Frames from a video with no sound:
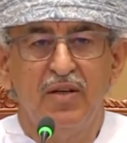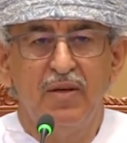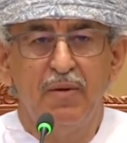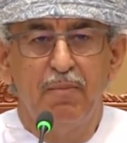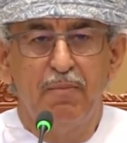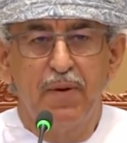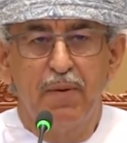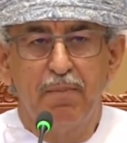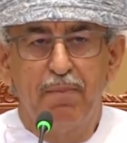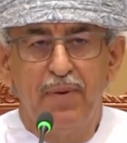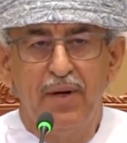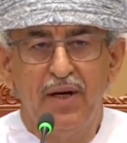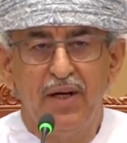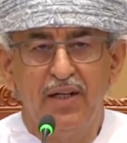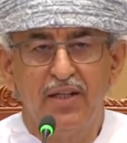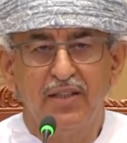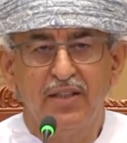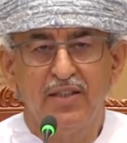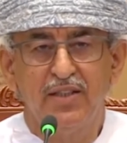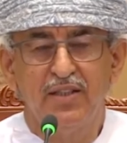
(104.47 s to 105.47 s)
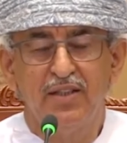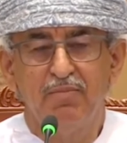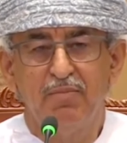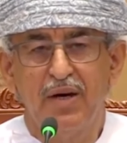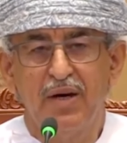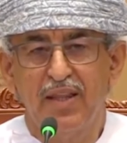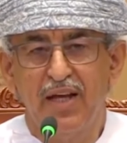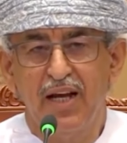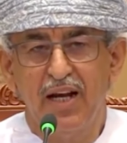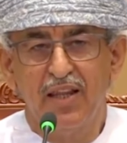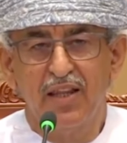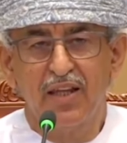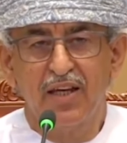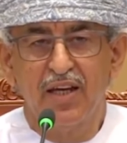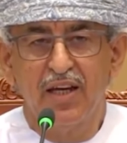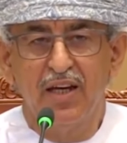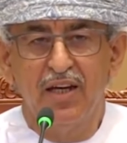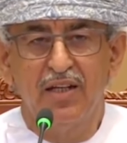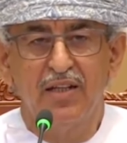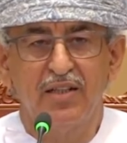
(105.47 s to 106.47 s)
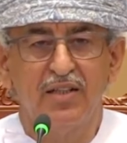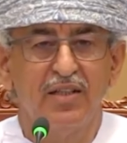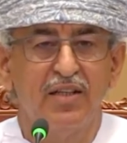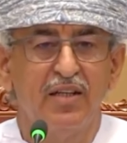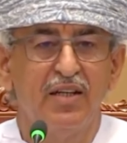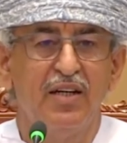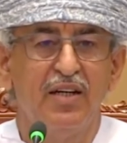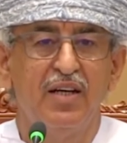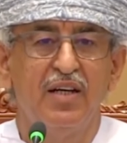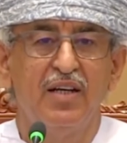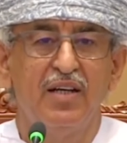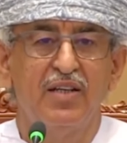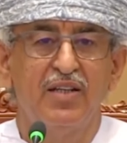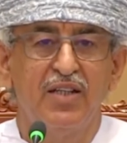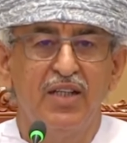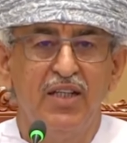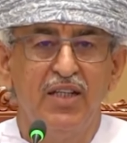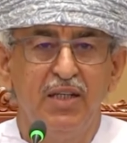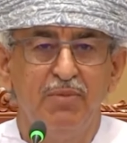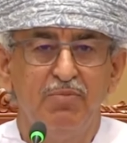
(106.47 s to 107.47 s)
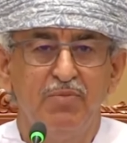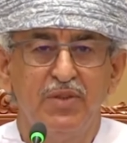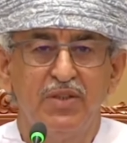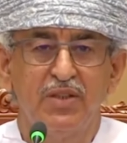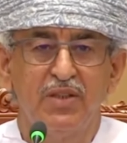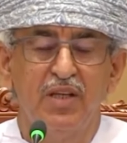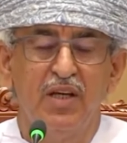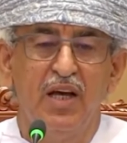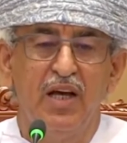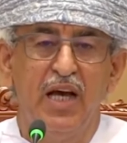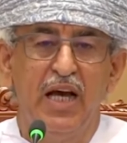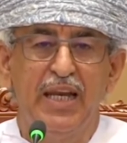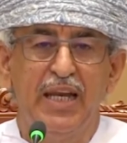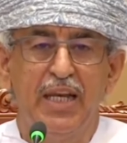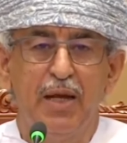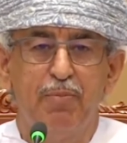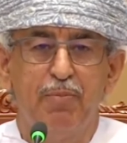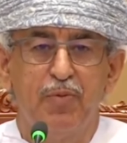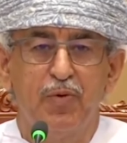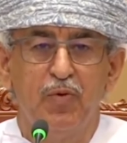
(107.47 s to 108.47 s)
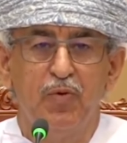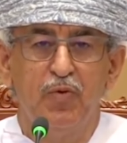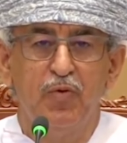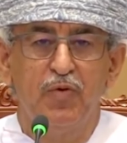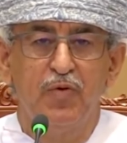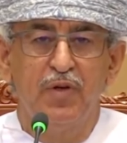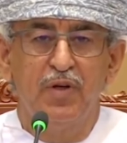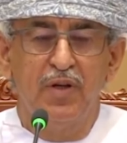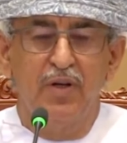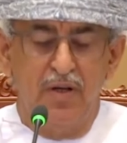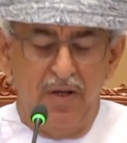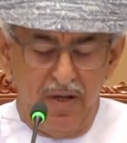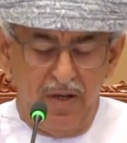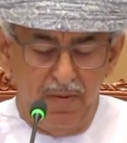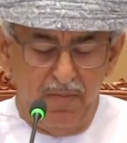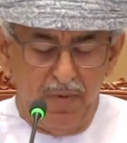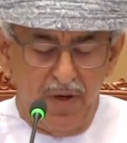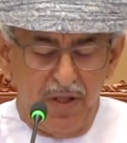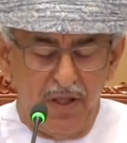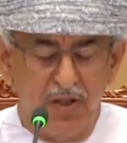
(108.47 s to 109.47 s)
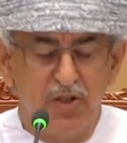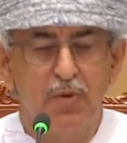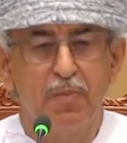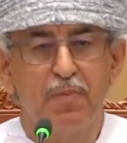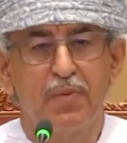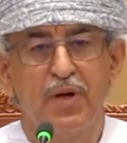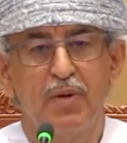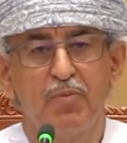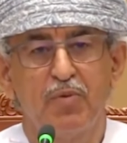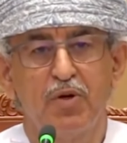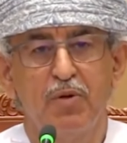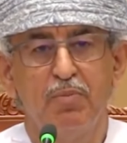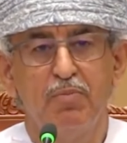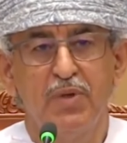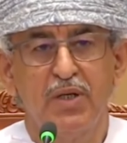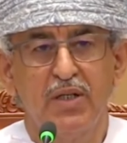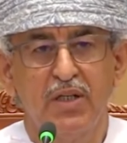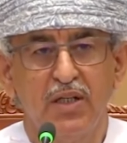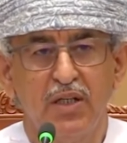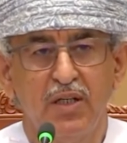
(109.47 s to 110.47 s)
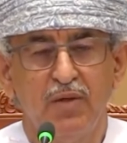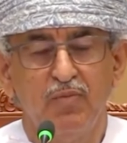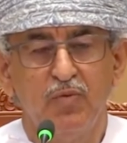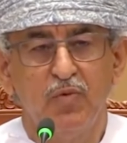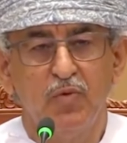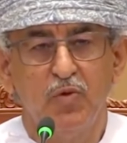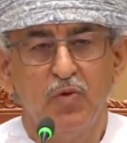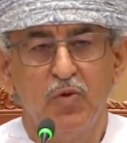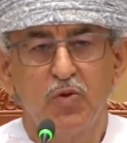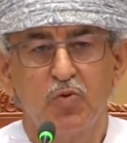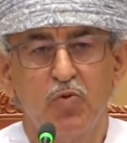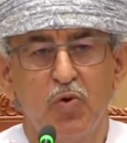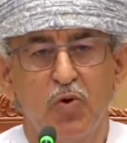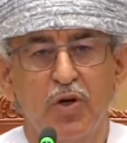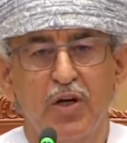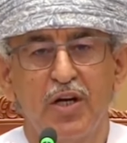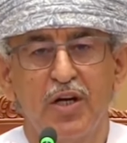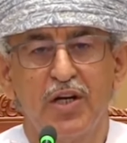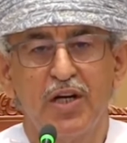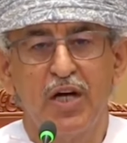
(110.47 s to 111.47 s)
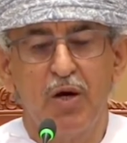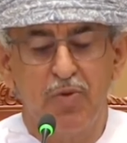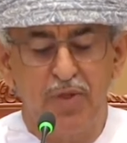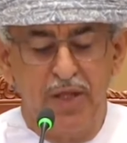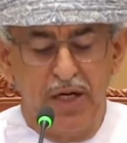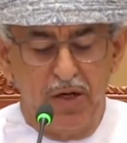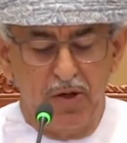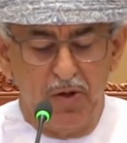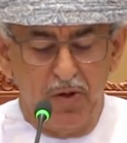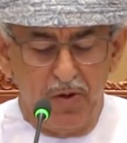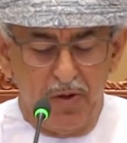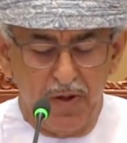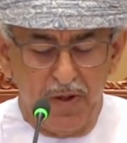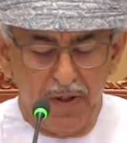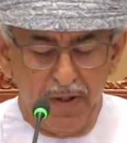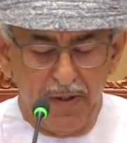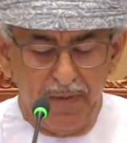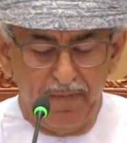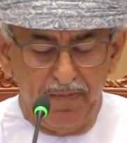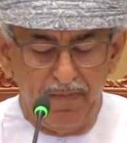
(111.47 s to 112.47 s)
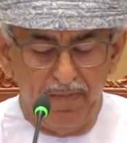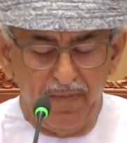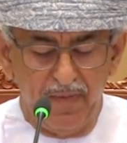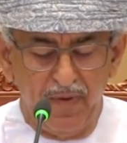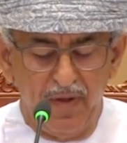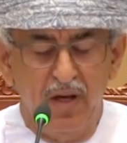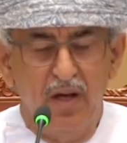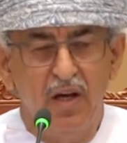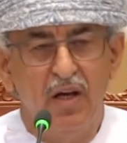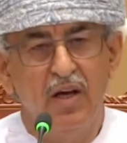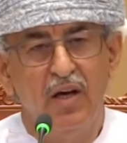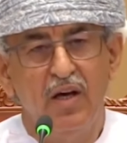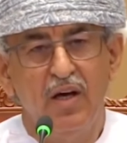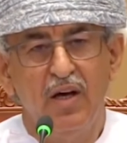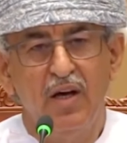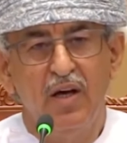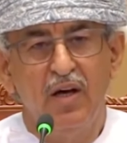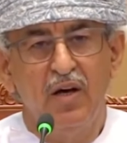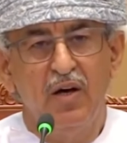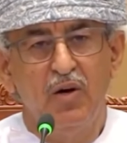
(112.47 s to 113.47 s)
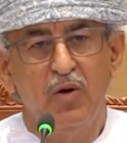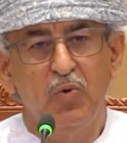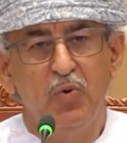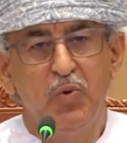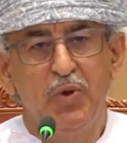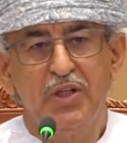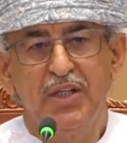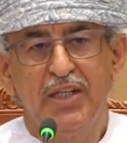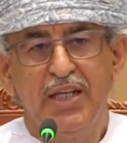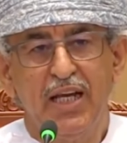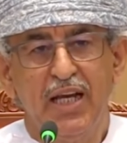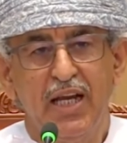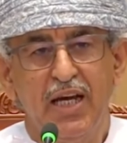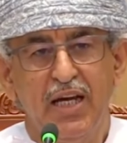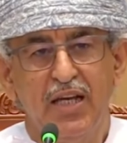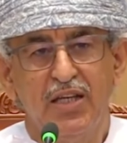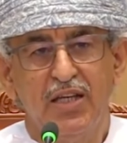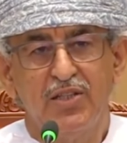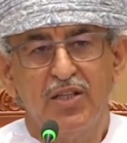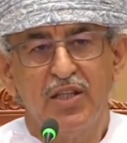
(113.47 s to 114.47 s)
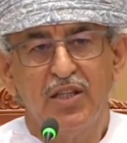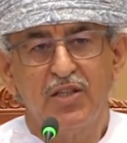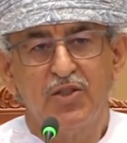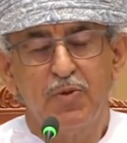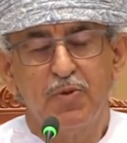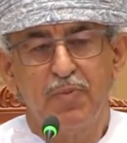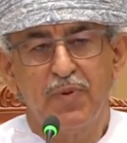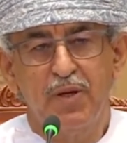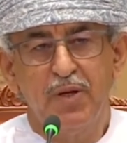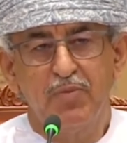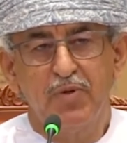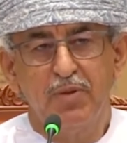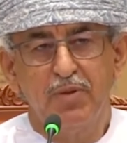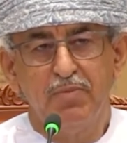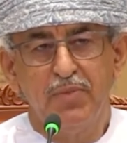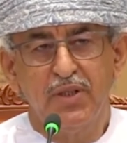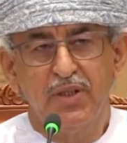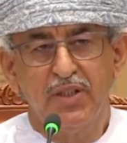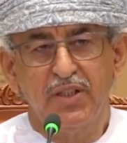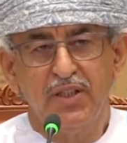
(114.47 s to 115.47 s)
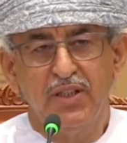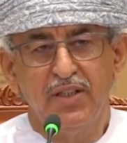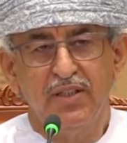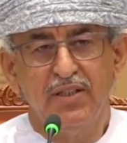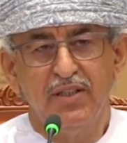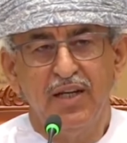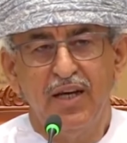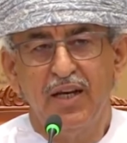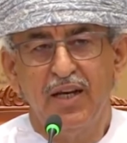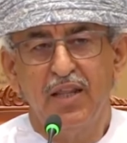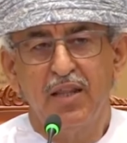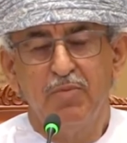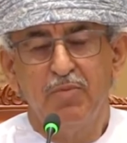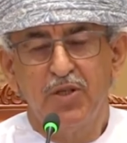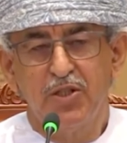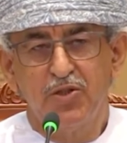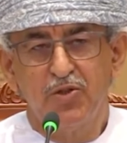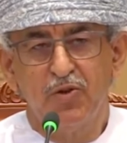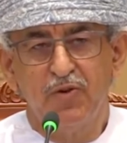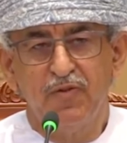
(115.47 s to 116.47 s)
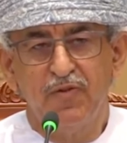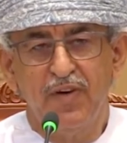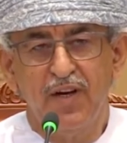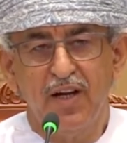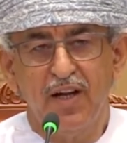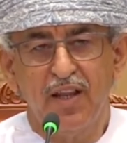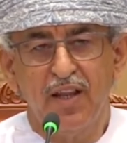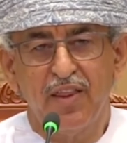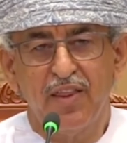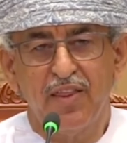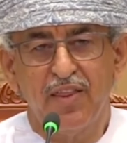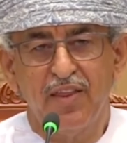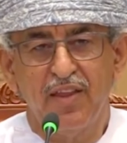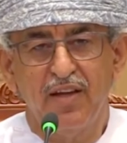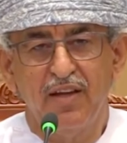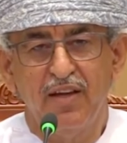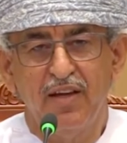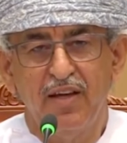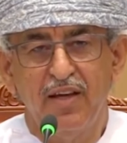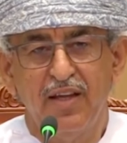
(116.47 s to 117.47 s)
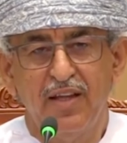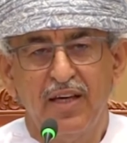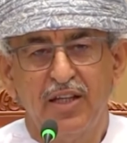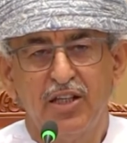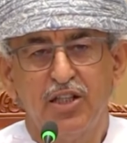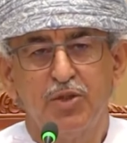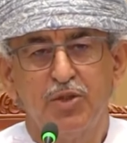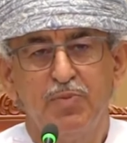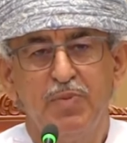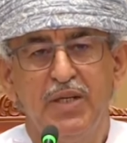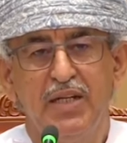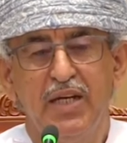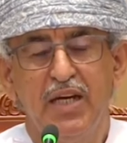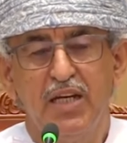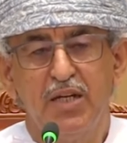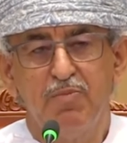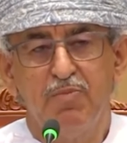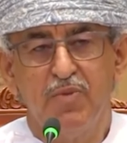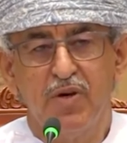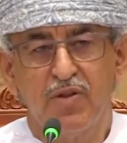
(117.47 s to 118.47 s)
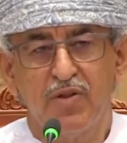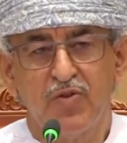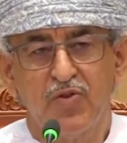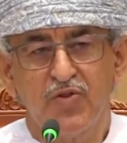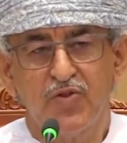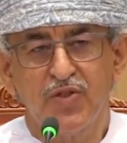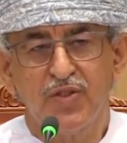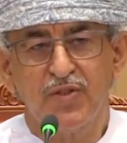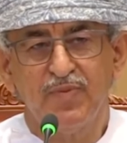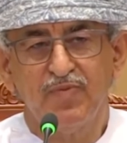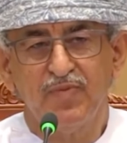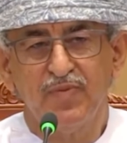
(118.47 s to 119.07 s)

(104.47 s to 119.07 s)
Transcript: prepared by the healthcare teams and approved by the Supreme Committee, who's working round the clock. We realize in the Supreme Committee and at the Ministry of Health that it's been 8 months,